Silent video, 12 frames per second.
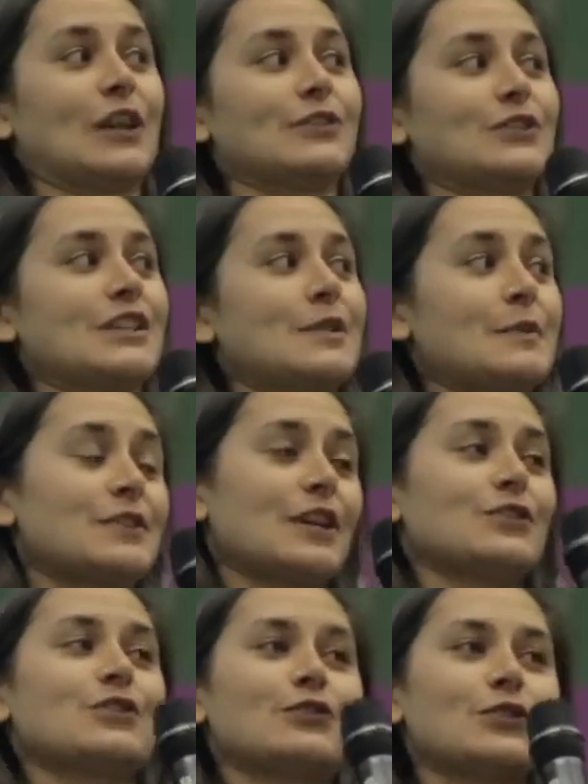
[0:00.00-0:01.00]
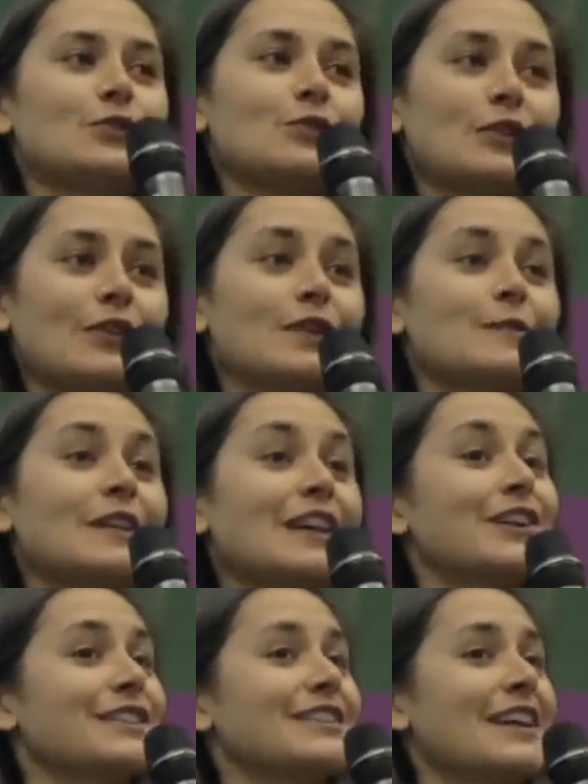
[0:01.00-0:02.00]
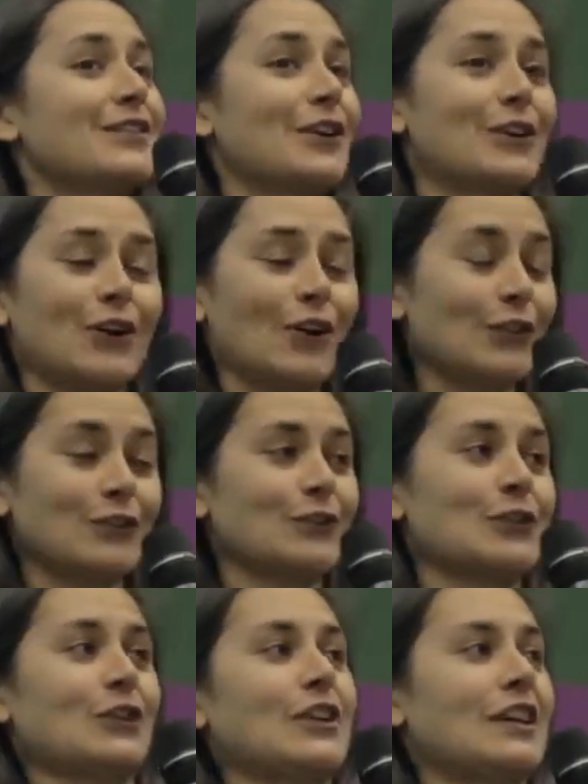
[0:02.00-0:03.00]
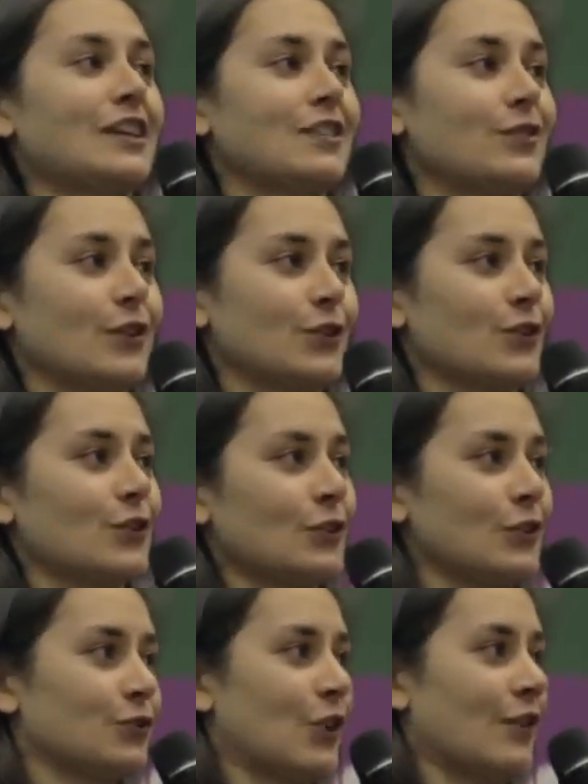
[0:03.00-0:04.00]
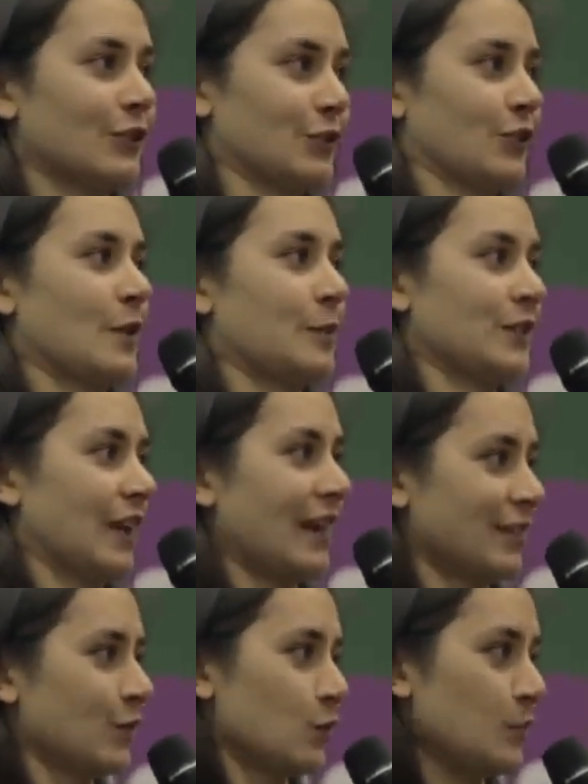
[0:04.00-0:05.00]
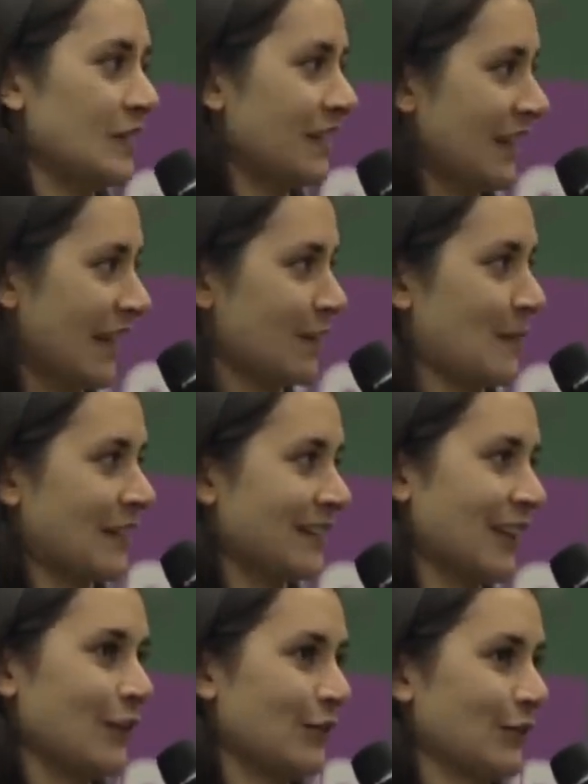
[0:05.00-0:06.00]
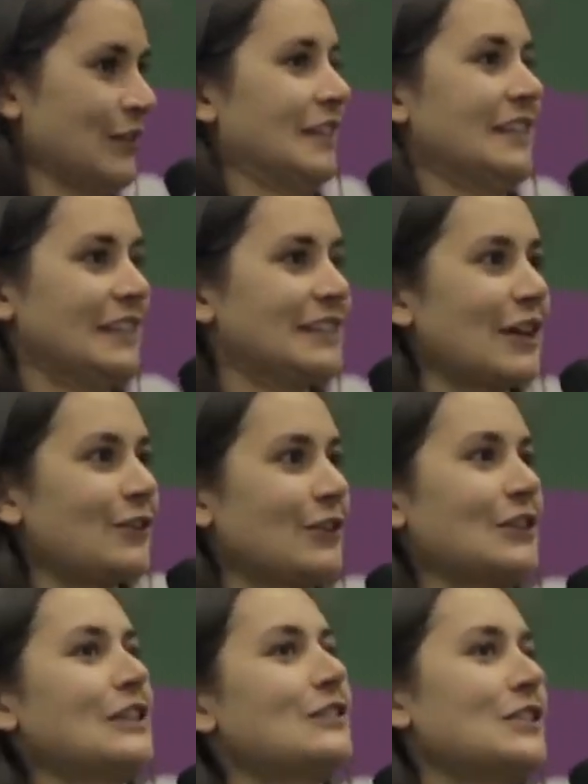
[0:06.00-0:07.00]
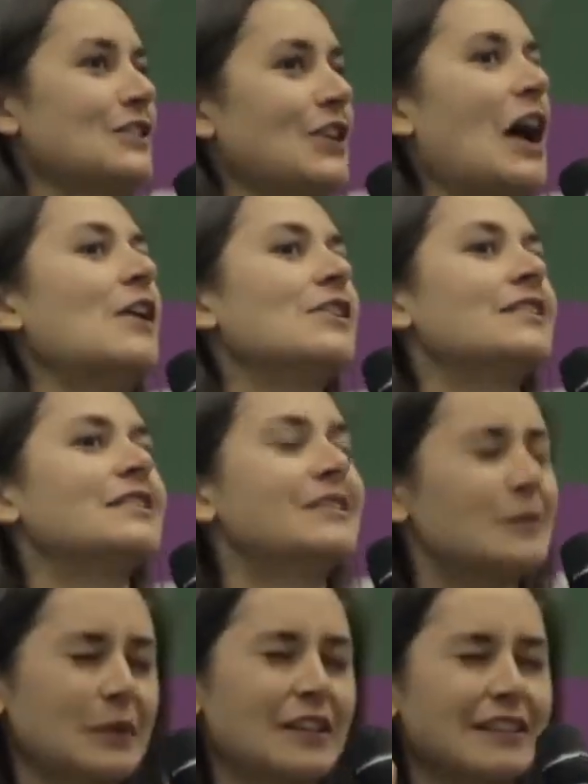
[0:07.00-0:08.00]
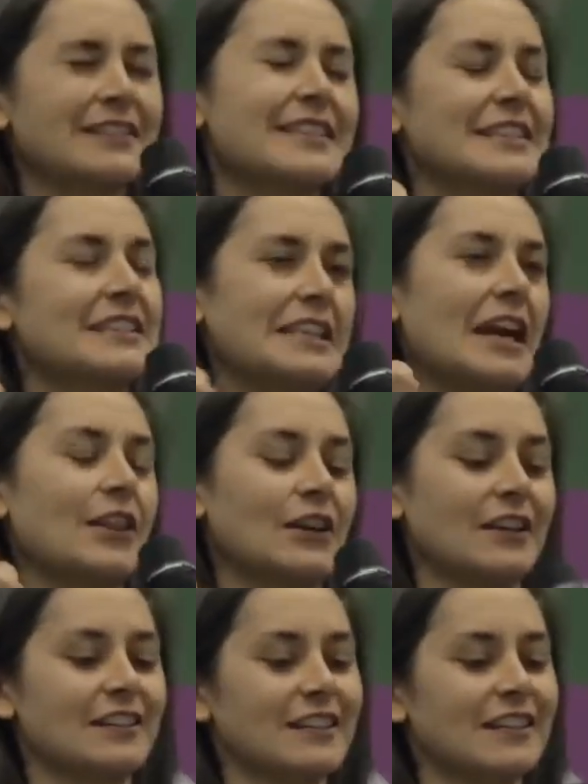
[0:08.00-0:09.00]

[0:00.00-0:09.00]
love to keep in touch. If anybody else is out there also learning functional JavaScript as a newbie like myself, definitely reach out. We could stick together.